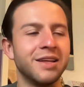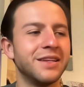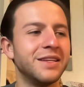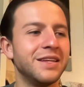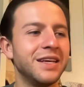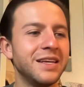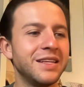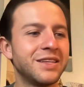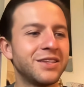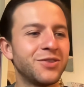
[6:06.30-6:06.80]

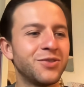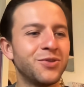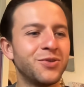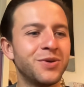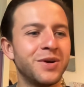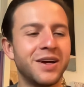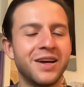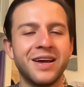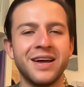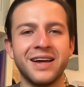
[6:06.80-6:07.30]
need to
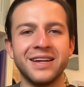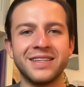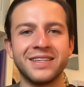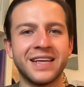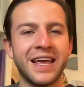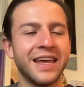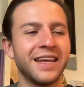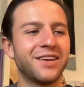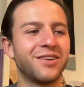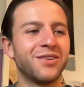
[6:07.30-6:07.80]

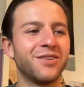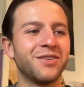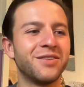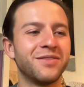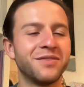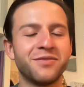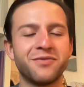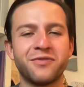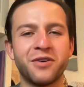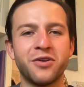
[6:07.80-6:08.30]
take your
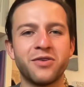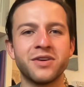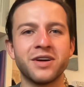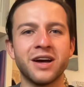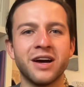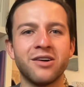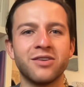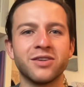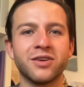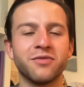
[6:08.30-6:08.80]
phone
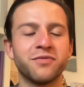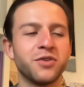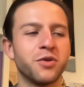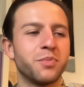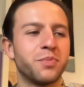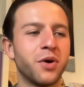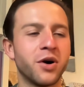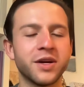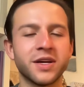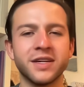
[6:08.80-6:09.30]
out of your
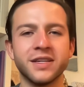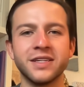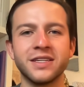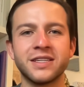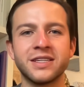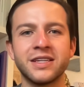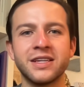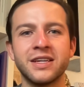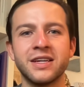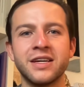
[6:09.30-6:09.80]

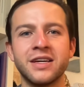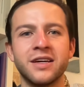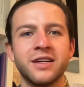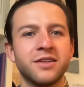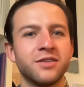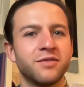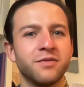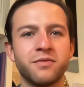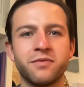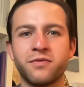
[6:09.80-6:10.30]
pocket,
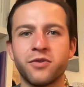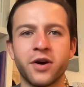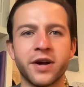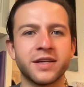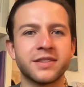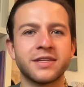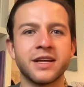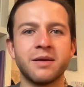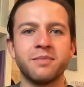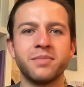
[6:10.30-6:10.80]
for
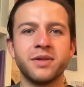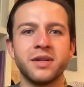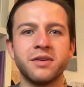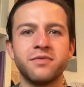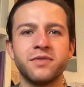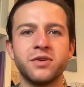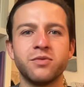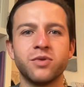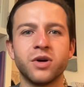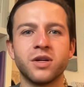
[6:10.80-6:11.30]
example,
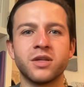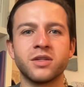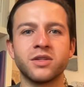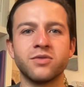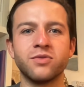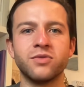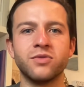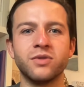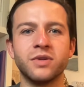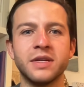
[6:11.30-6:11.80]
if you want
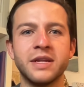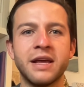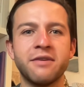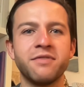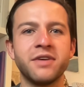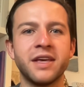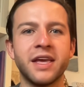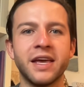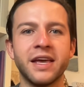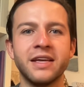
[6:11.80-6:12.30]
to
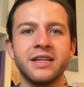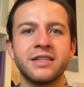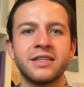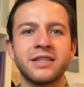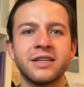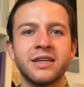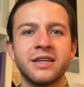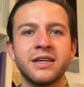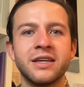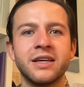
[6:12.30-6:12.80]
navigate,
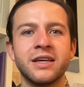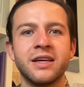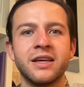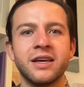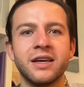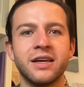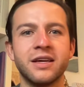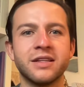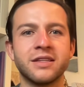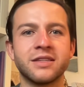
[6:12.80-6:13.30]

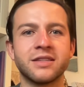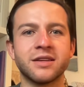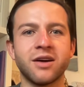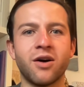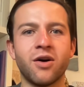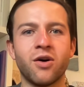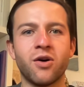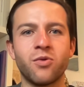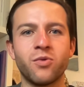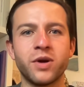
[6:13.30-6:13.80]
it's
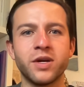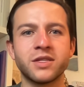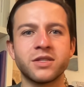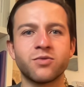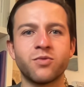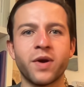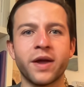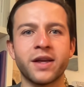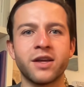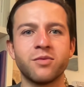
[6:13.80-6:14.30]
always
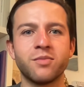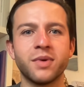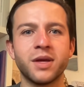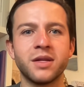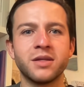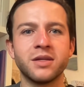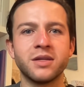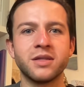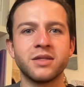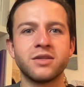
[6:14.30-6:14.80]

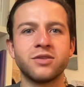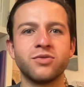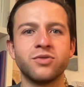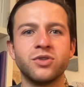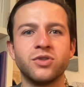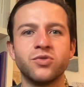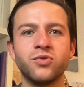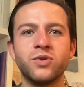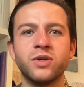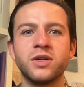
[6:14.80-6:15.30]
recommended to
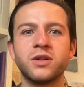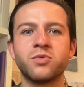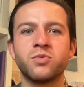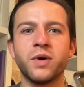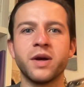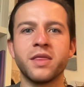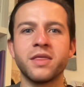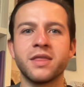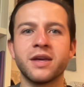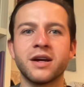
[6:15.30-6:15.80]
do it
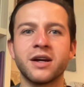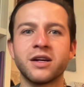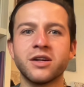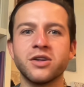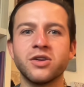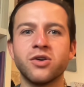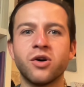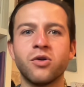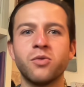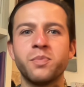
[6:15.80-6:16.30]
when there are
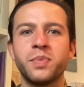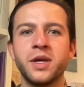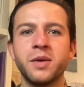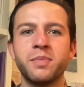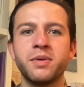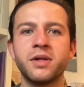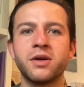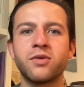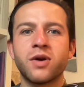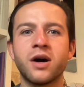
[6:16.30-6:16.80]
no
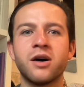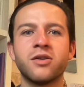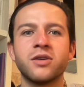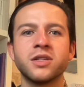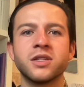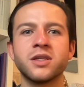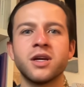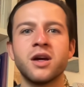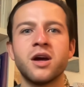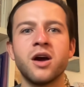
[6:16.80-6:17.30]
people
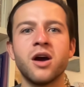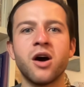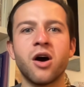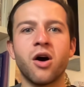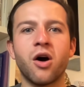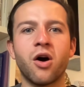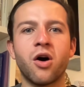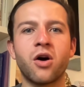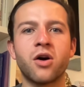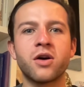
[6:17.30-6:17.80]
around,
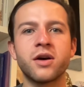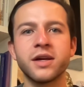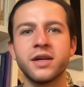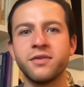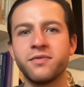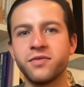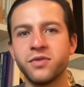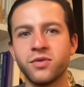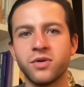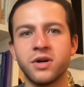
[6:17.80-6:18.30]
or
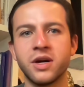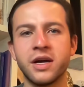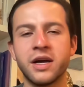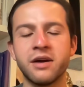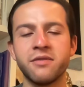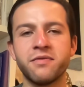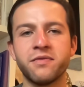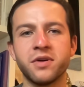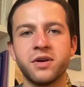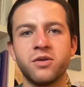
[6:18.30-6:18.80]
if you
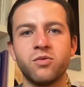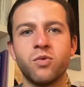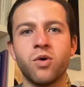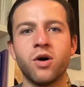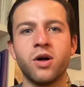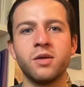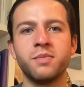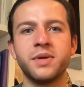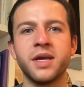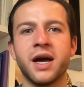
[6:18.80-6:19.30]
have a
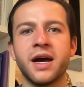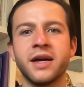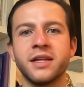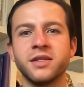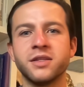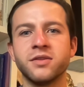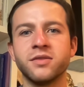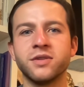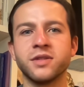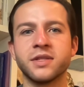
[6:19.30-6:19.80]
wall
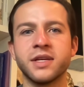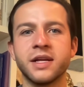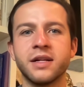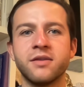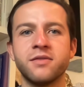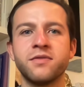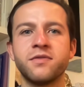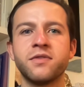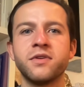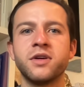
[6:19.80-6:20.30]
behind
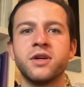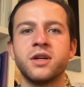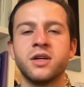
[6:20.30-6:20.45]
yourself,